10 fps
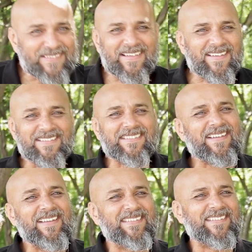no second
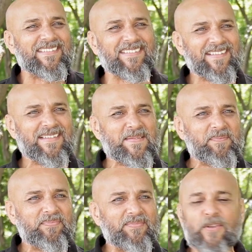chance.
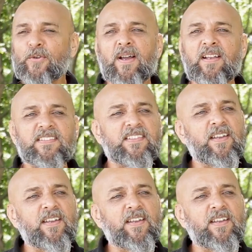You can't